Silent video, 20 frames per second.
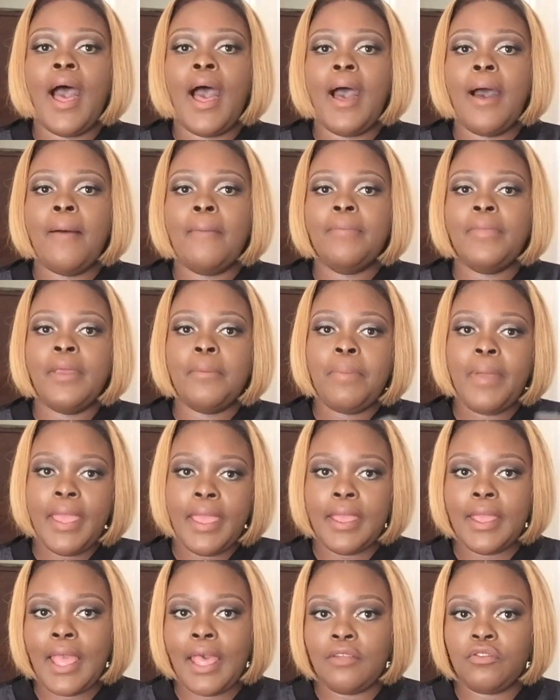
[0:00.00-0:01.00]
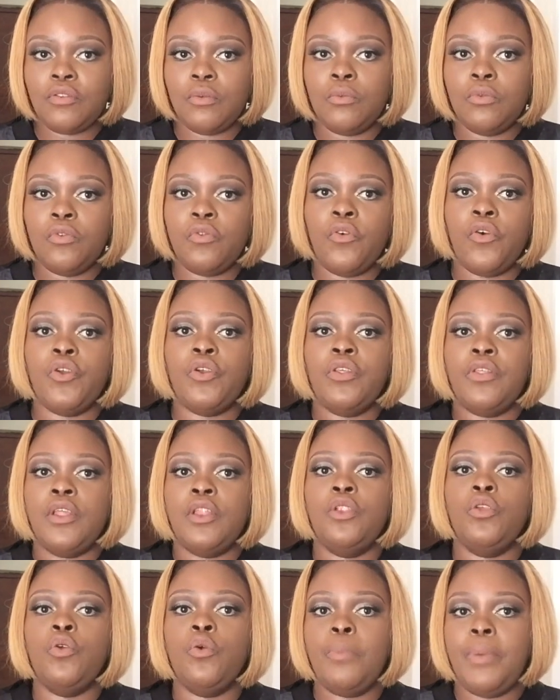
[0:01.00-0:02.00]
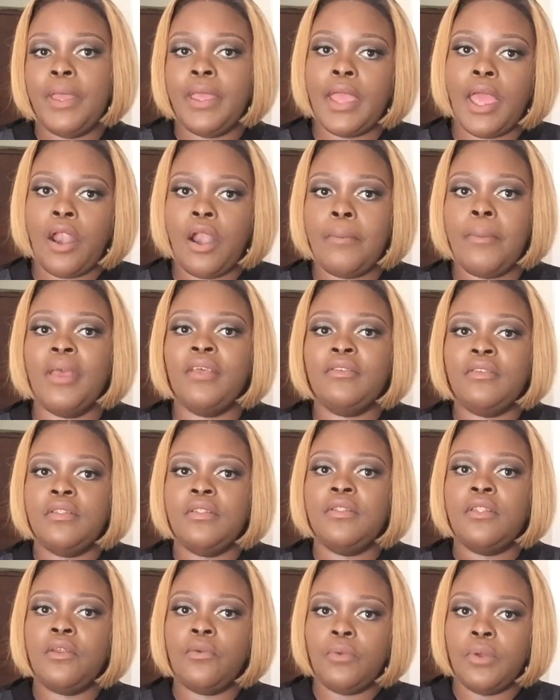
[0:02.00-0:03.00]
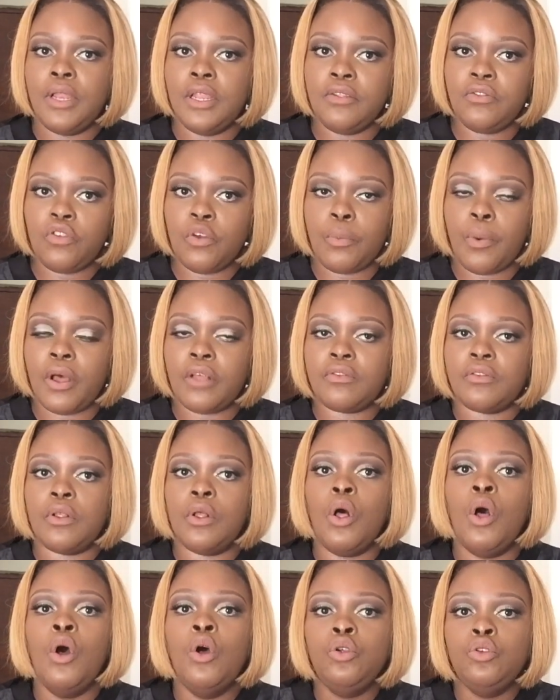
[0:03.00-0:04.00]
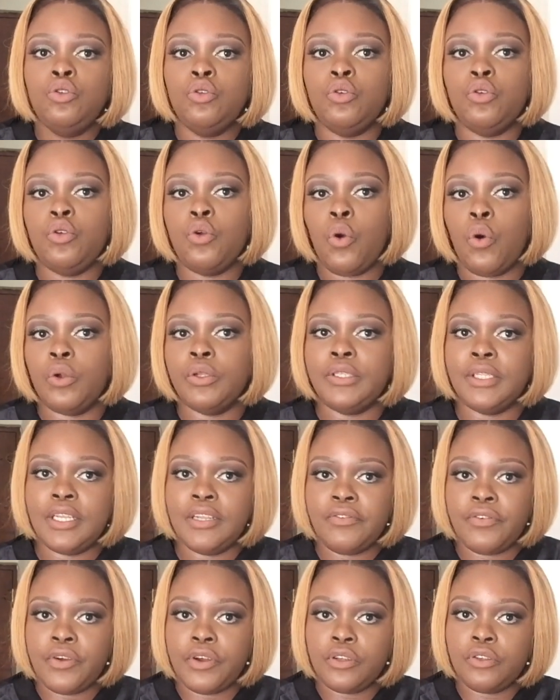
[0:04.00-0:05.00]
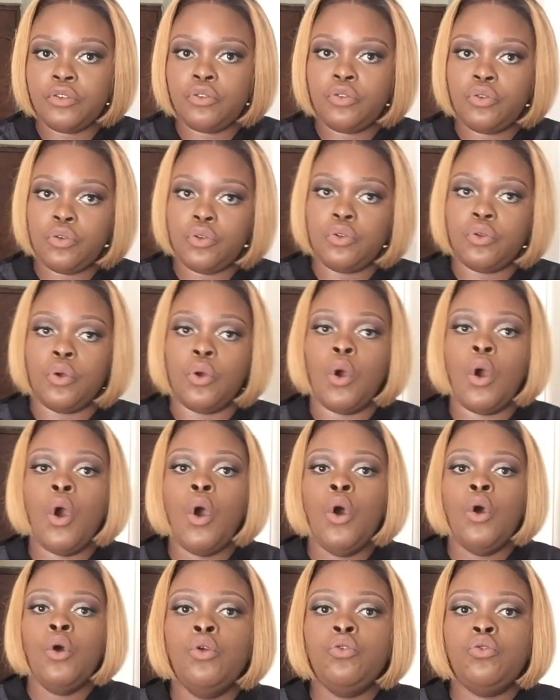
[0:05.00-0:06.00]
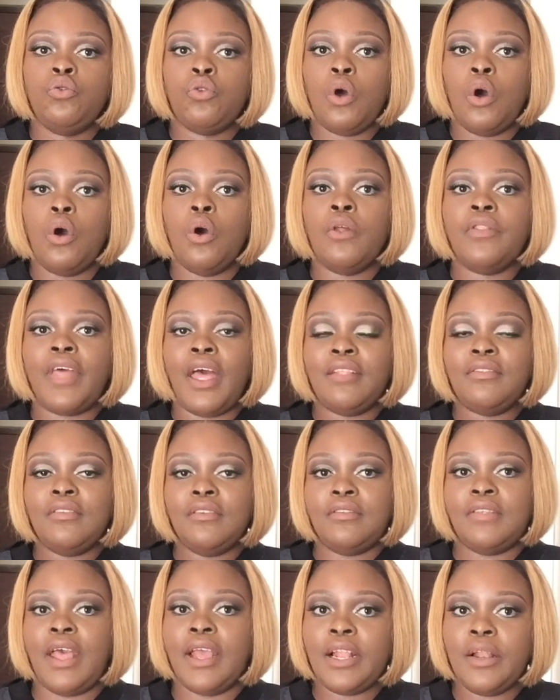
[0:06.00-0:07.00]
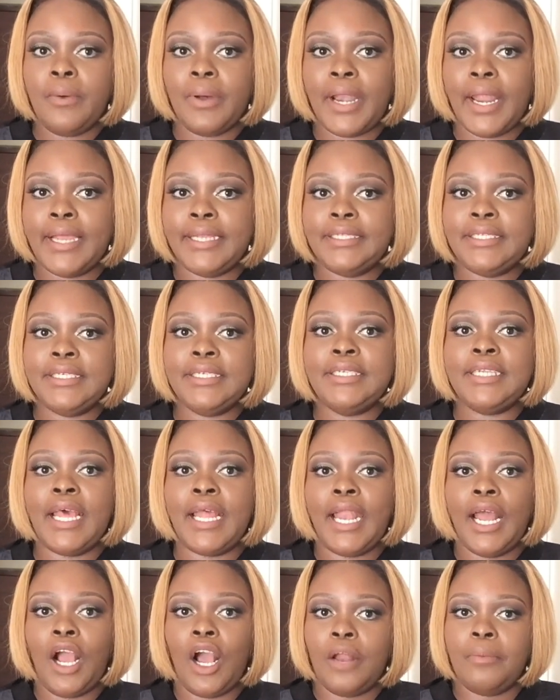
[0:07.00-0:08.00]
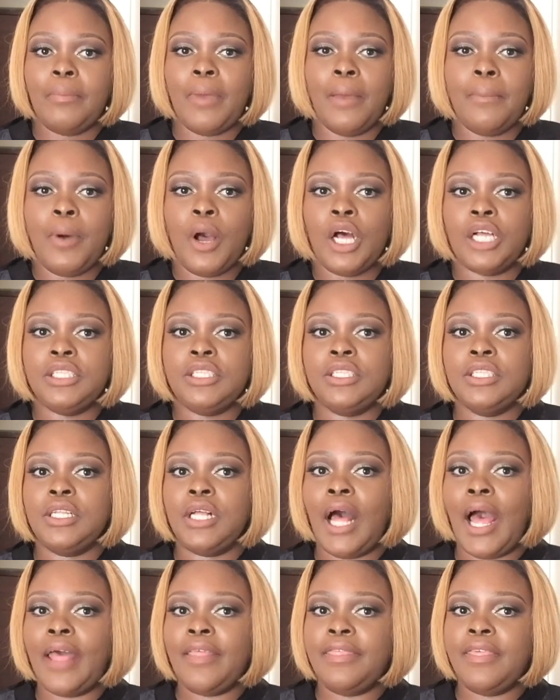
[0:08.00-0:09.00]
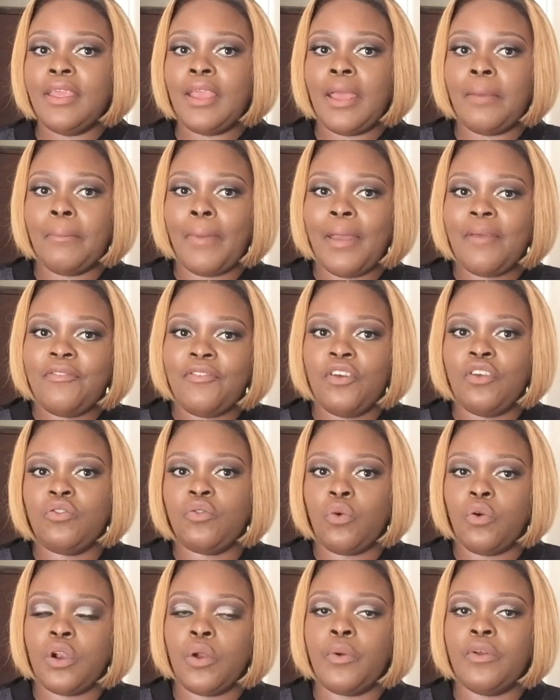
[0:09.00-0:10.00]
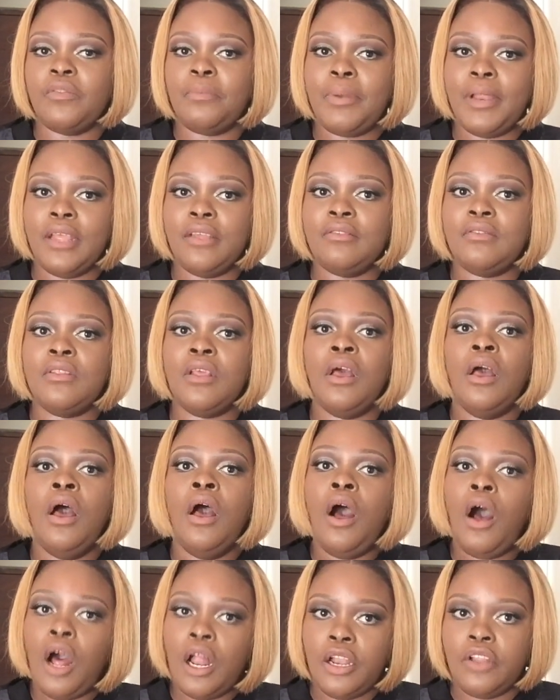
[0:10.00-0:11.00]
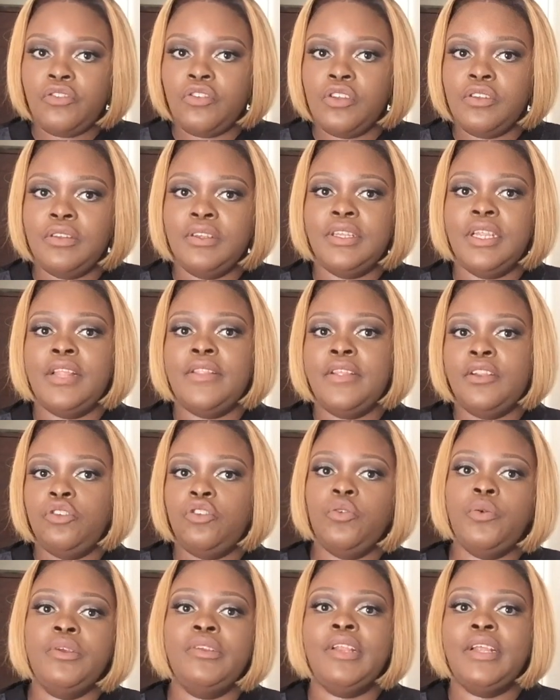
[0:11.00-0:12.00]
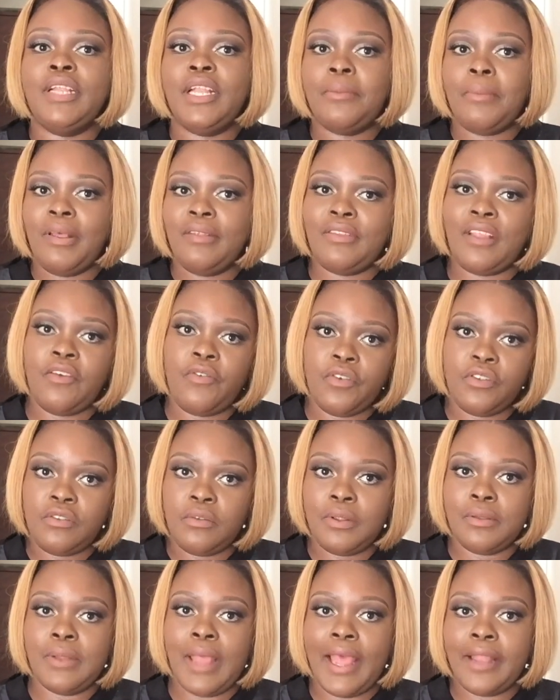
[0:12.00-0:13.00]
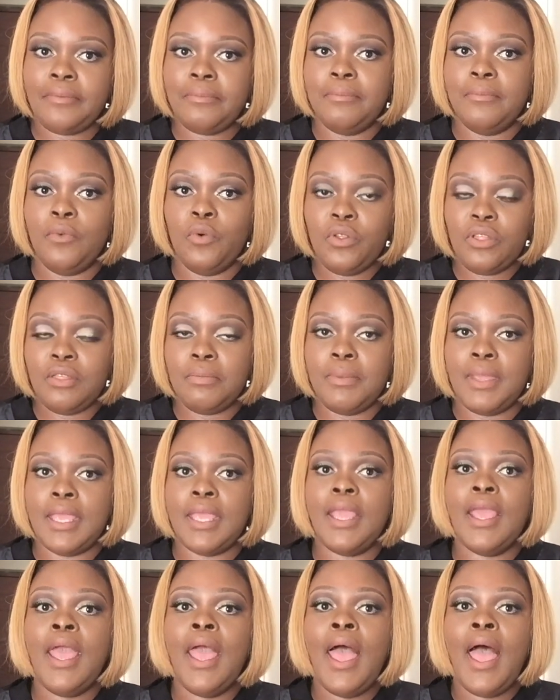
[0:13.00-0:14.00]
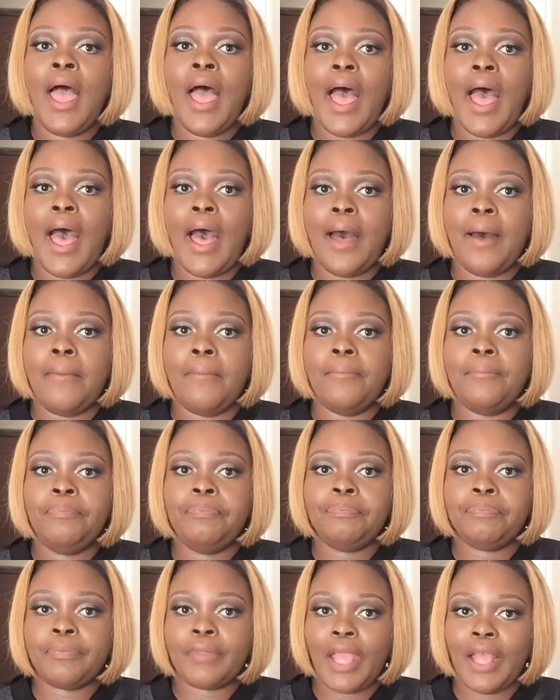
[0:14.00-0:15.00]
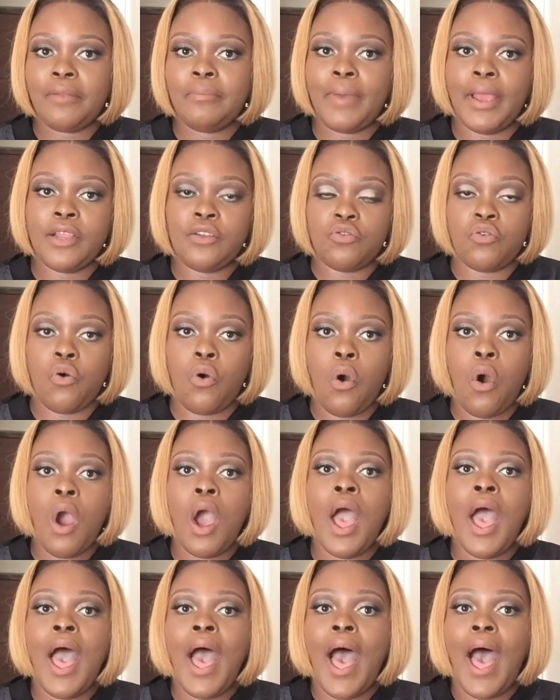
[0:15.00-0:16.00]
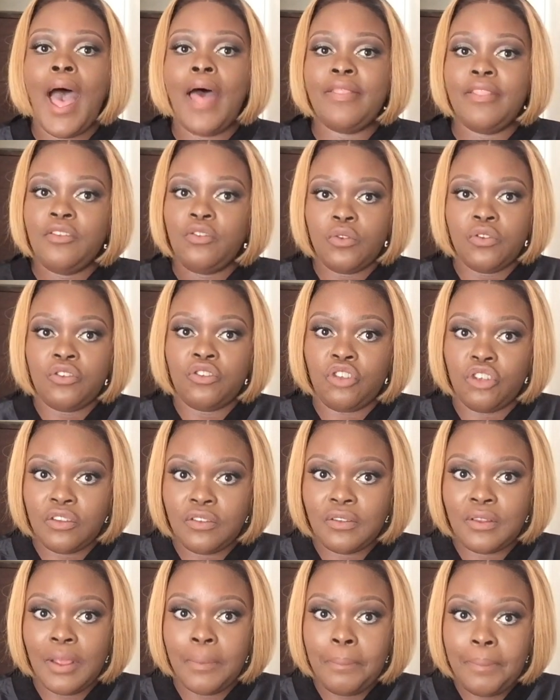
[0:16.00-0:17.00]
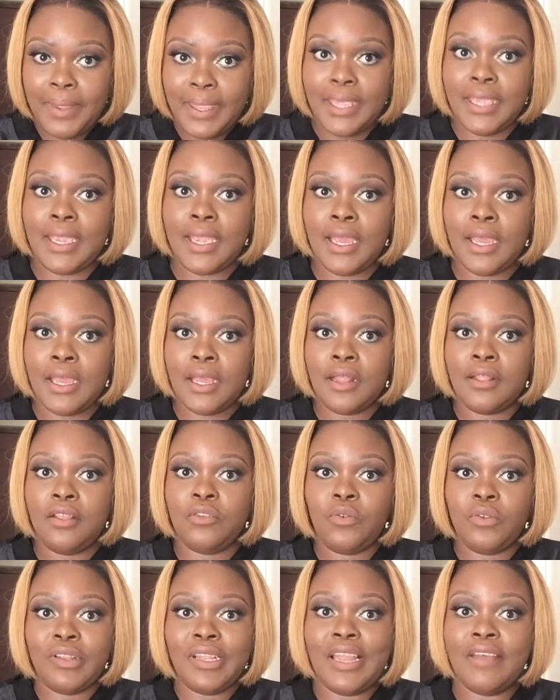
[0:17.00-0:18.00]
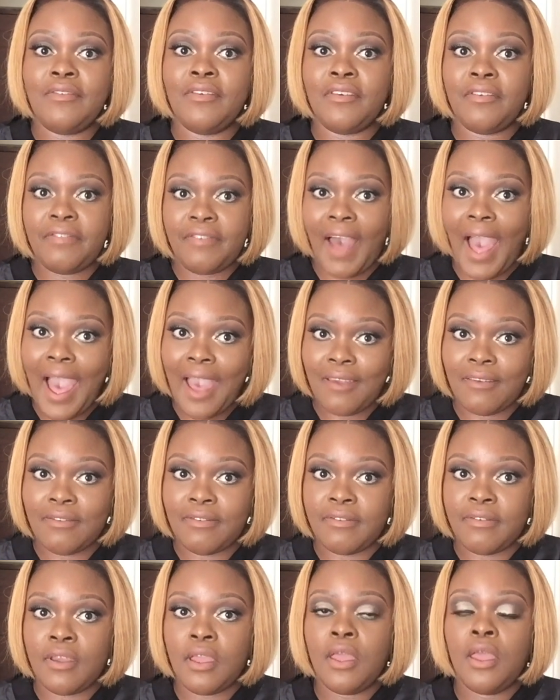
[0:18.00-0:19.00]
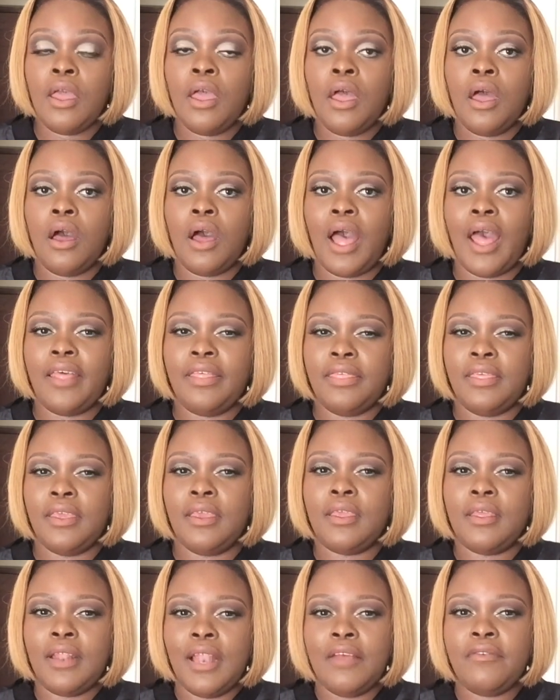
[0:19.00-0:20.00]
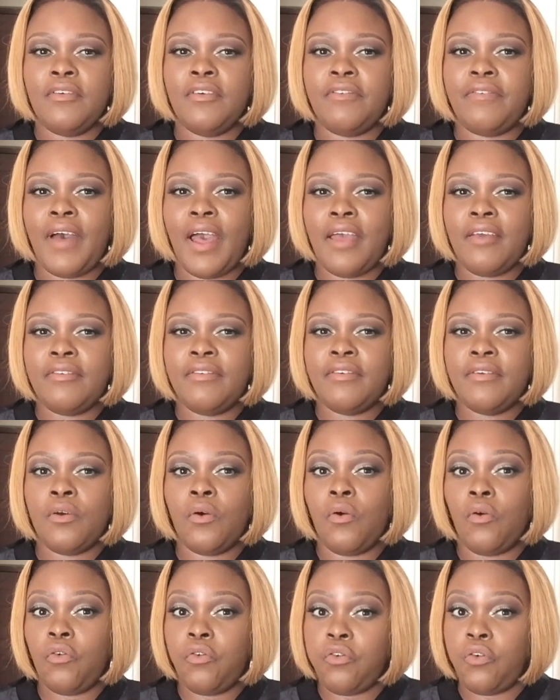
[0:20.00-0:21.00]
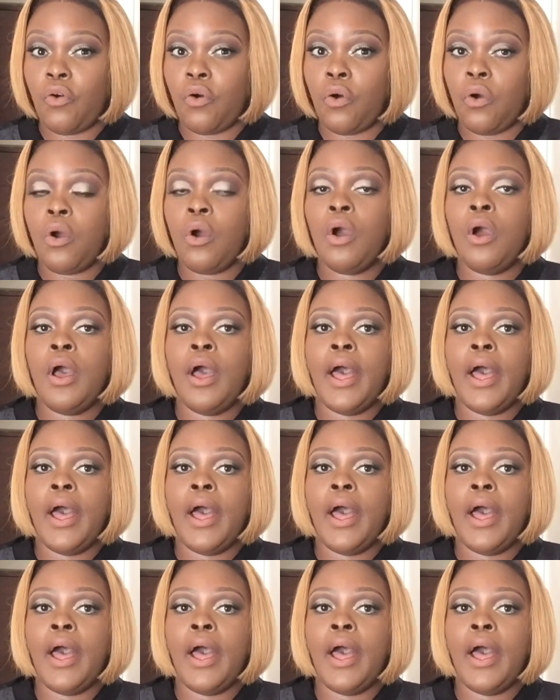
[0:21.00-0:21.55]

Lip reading: They pay customs for you, then you pay Aramex, and then they release your parcel to you or deliver it to you. So that's exactly what I did, and I got my parcel. I think my first order was placed on a certain day, and then 2 weeks later, my stuff was with me at my door. And this was just peak. This was level 5, I think, level 5 or 4